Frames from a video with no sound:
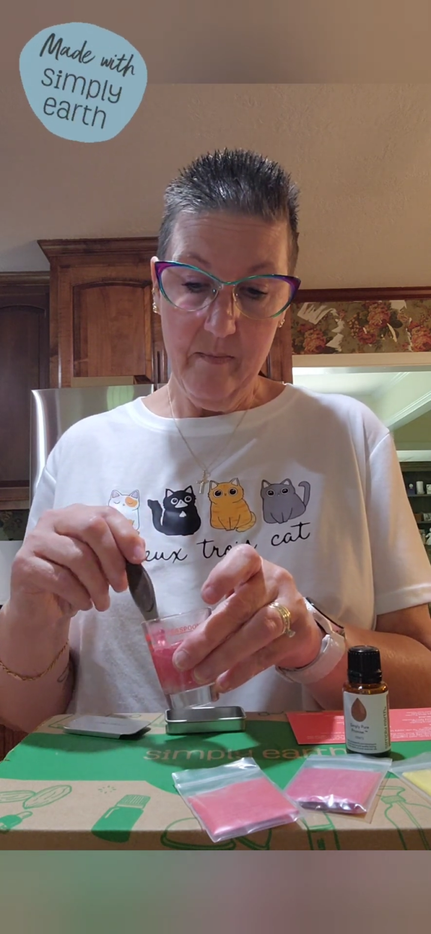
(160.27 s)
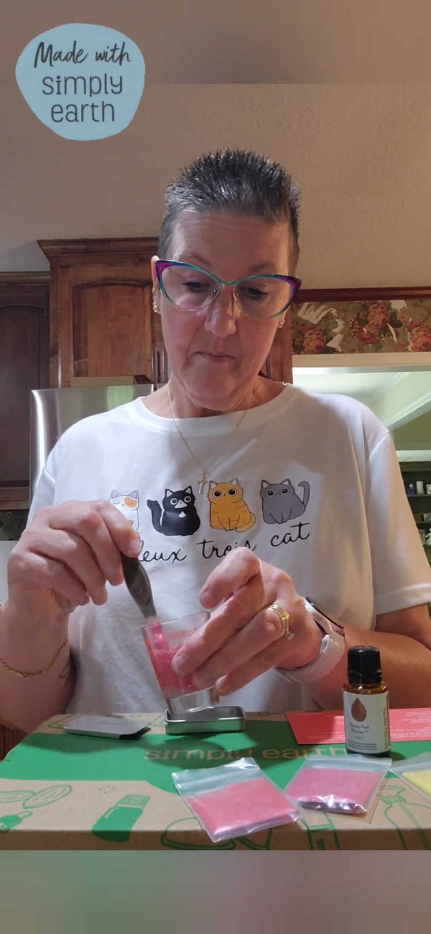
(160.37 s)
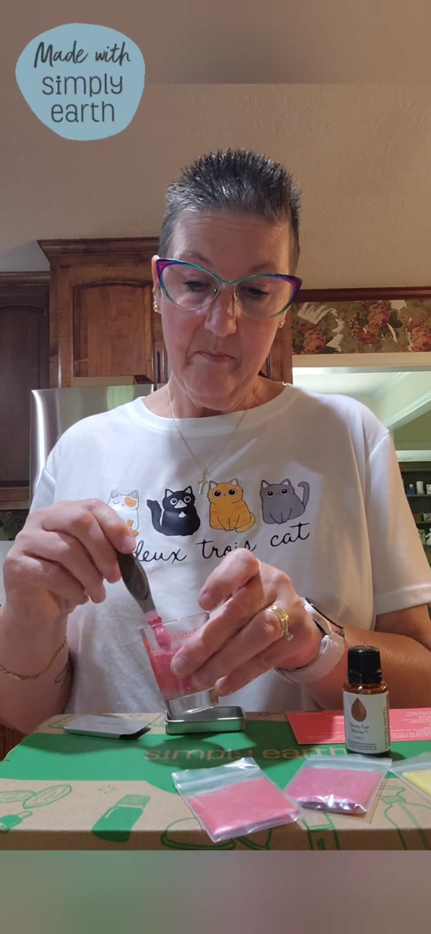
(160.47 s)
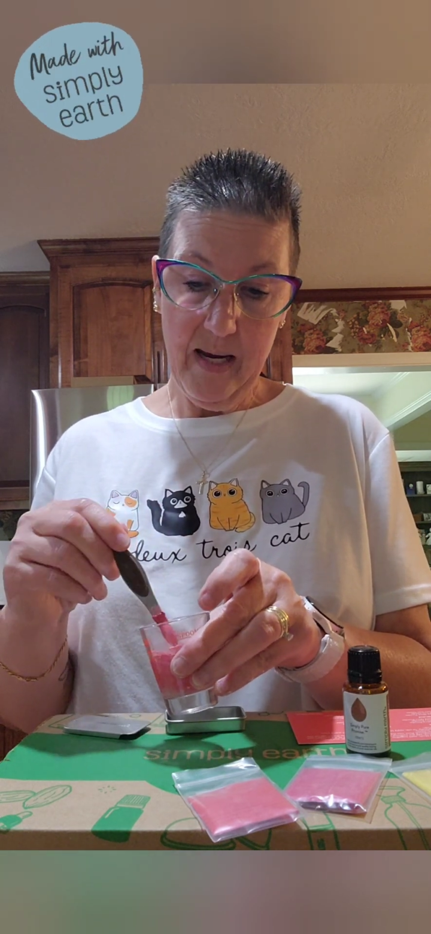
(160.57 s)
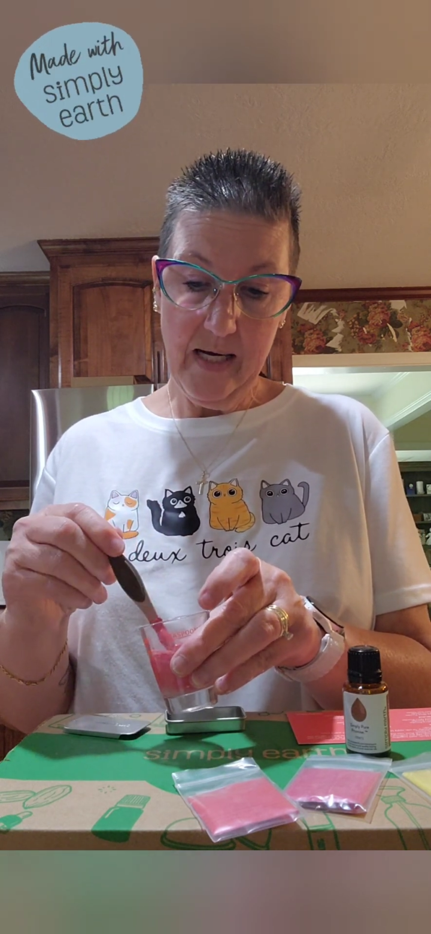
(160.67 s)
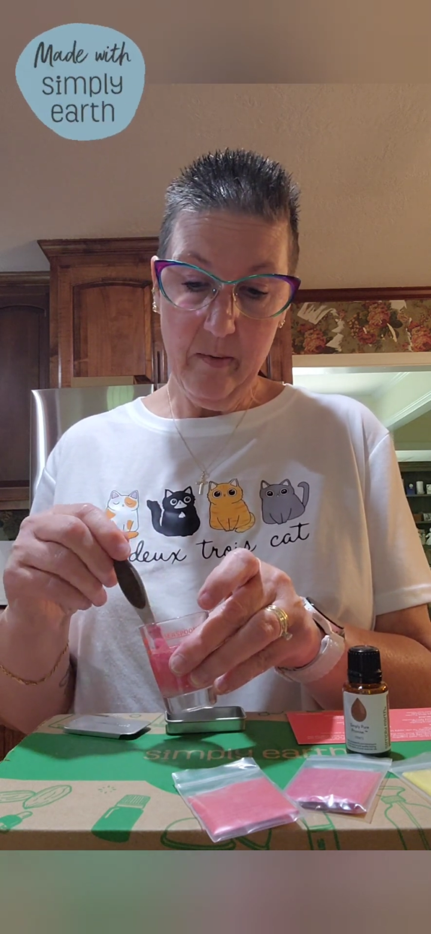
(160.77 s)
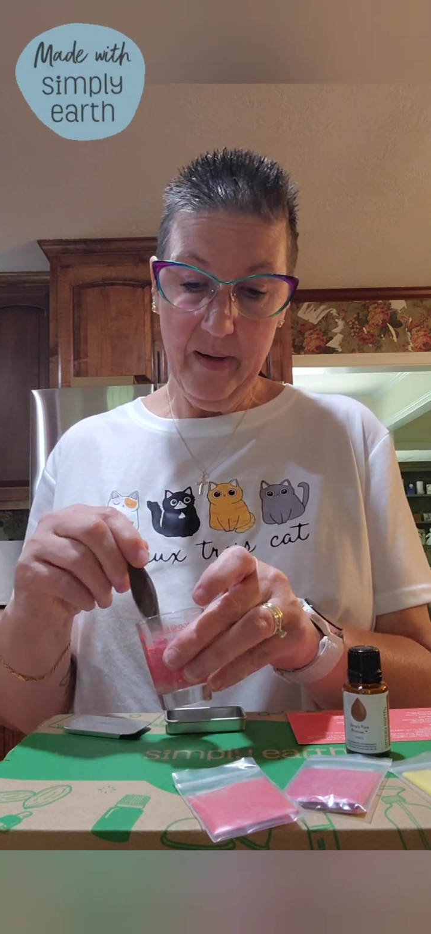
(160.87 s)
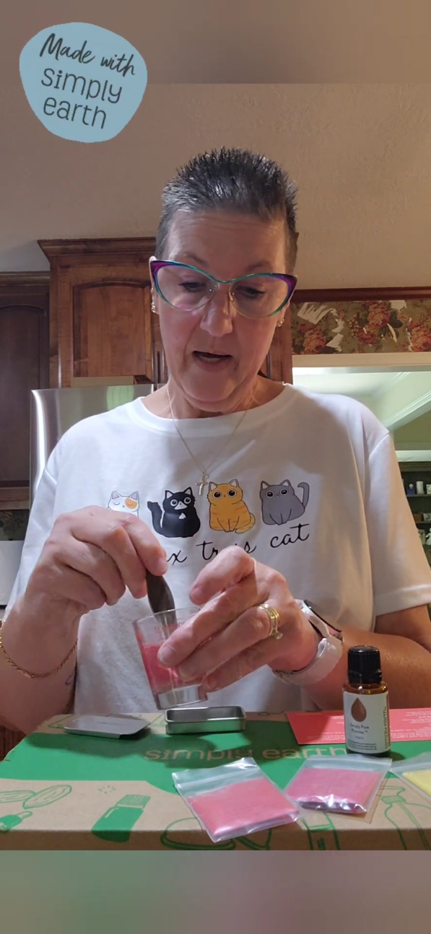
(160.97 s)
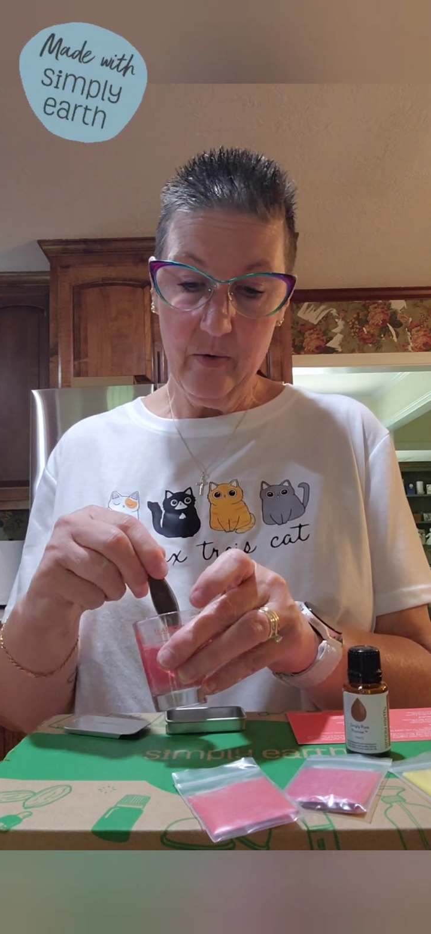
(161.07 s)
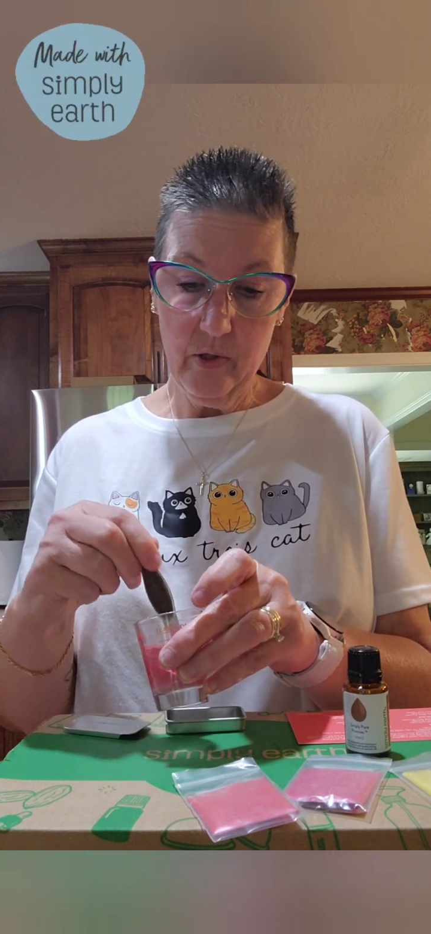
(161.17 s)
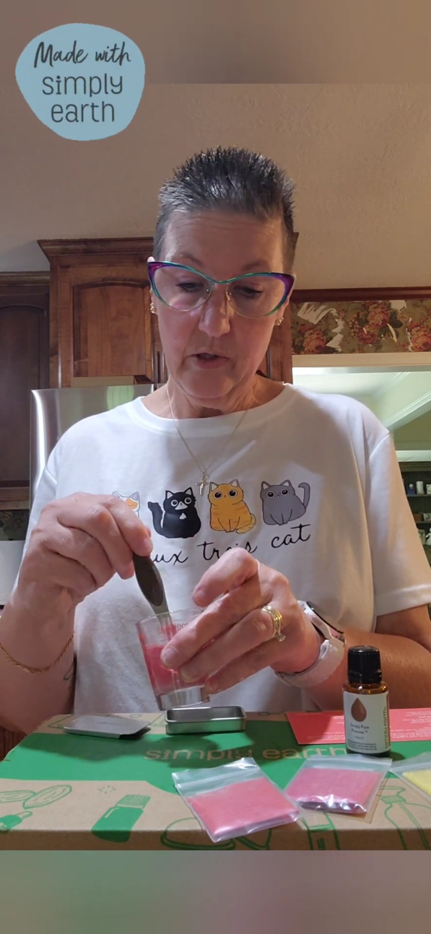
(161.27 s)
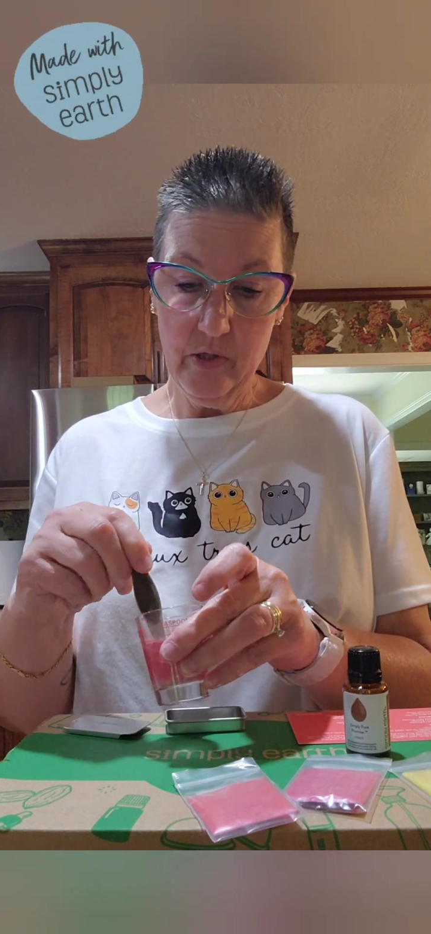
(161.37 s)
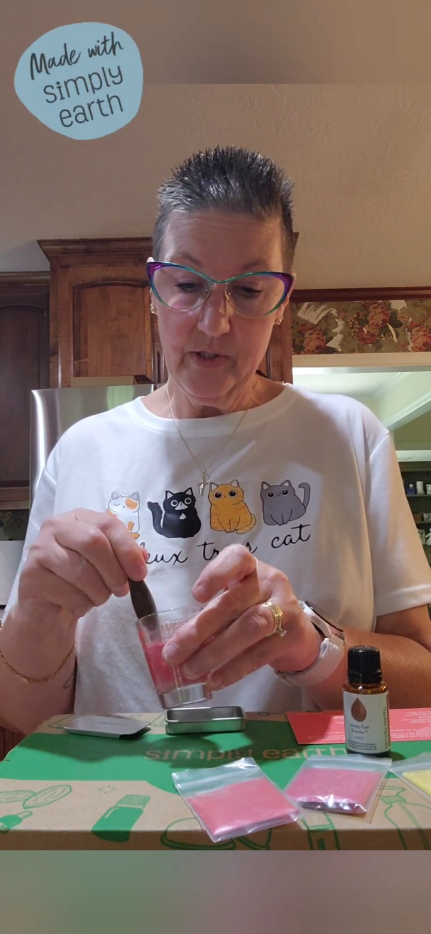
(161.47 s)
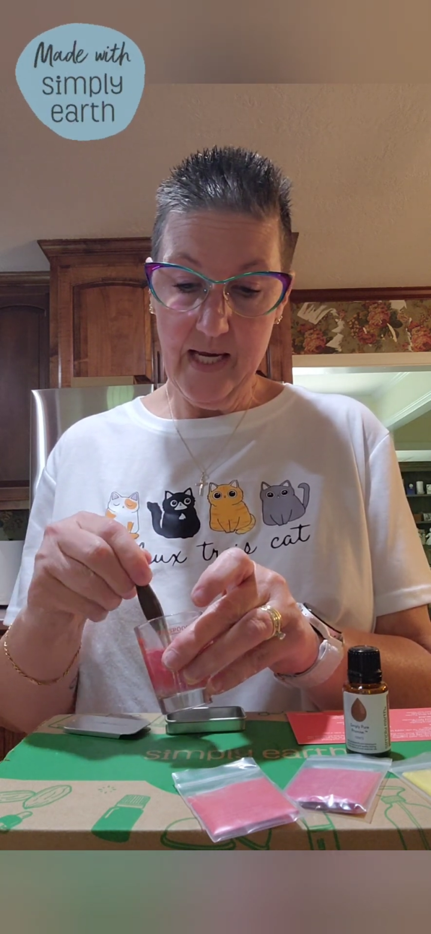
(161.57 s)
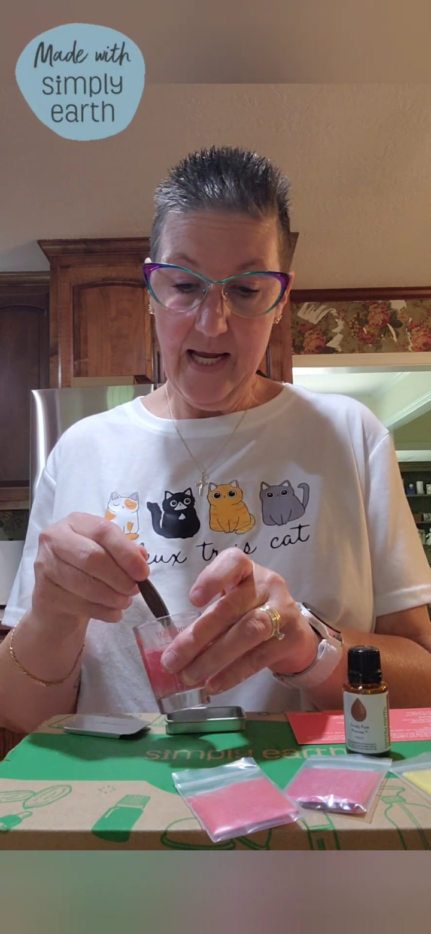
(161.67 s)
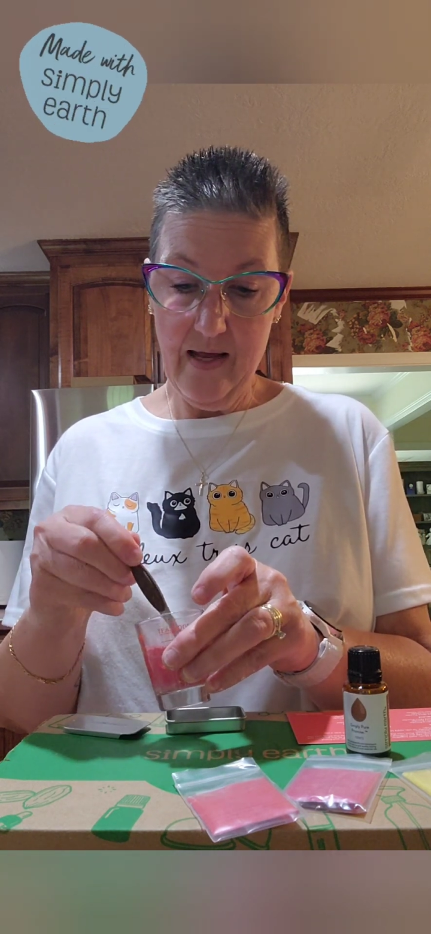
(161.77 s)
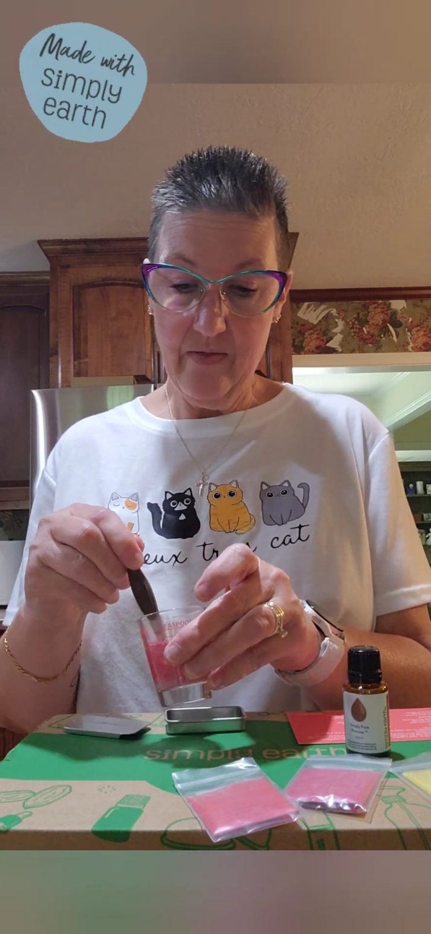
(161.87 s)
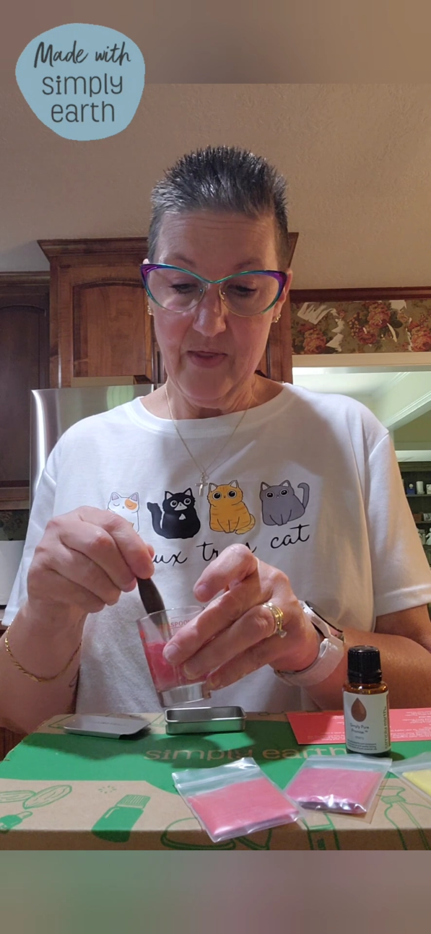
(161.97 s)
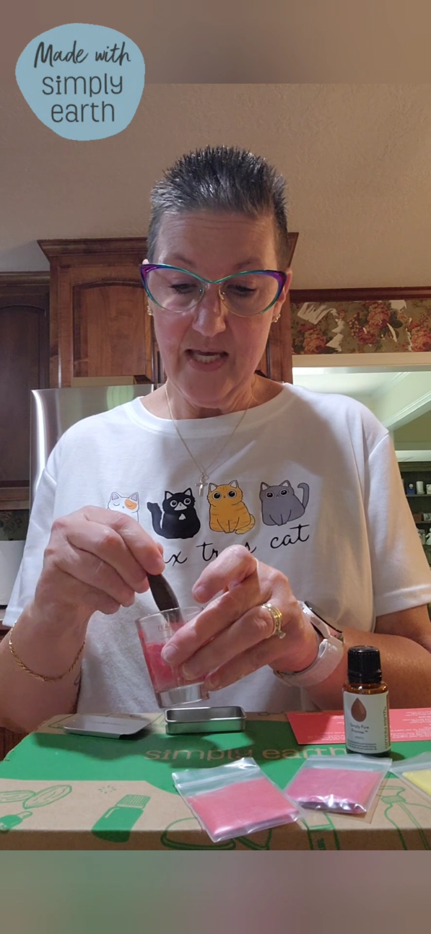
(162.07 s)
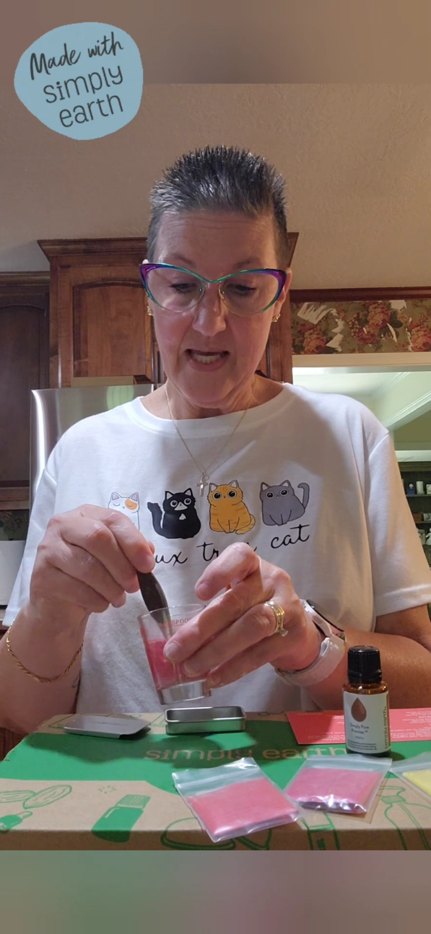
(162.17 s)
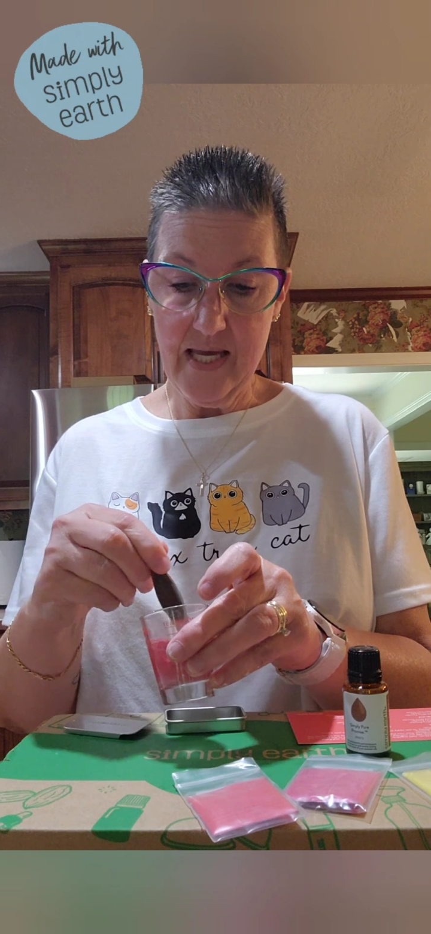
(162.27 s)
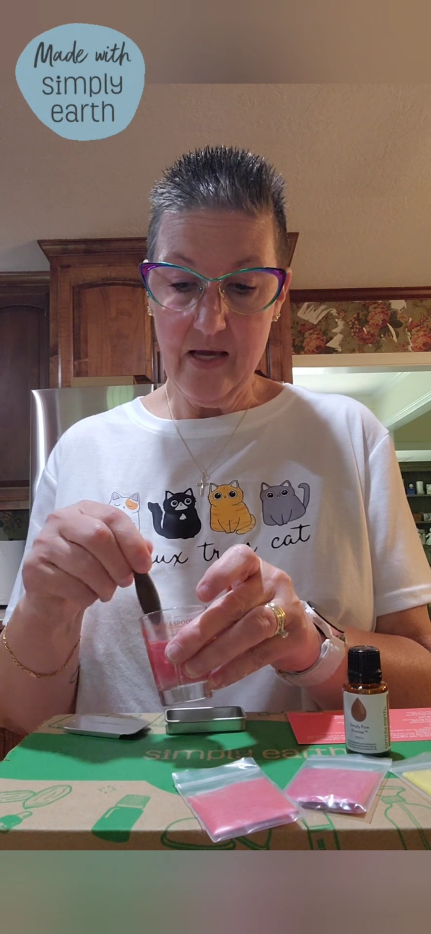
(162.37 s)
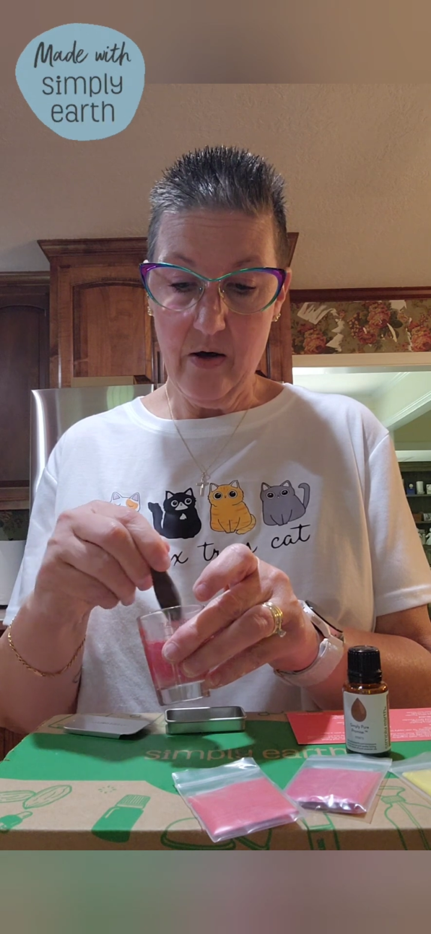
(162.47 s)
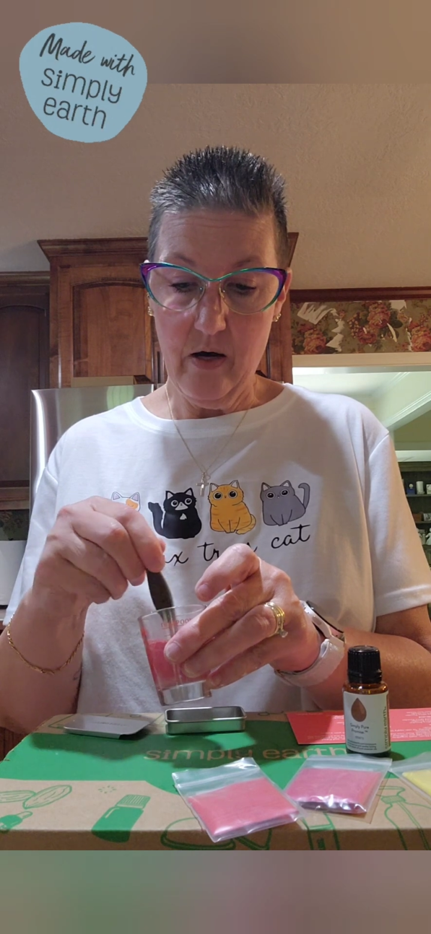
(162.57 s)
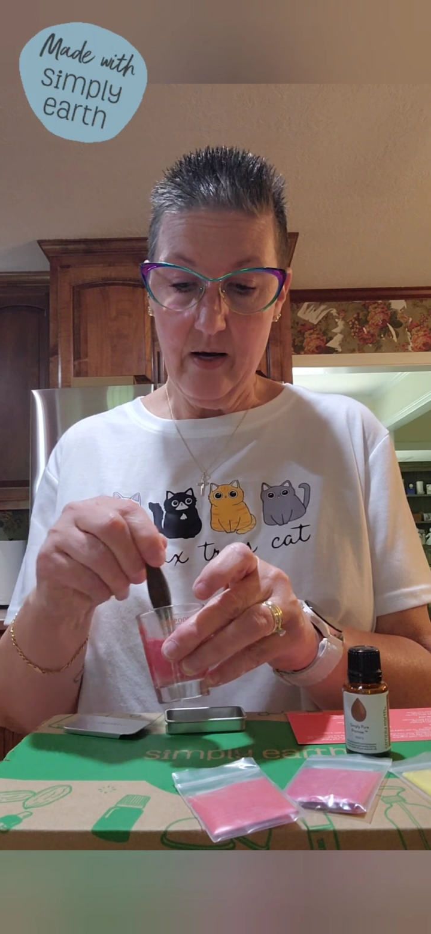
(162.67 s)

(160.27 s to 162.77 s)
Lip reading: mica powders and the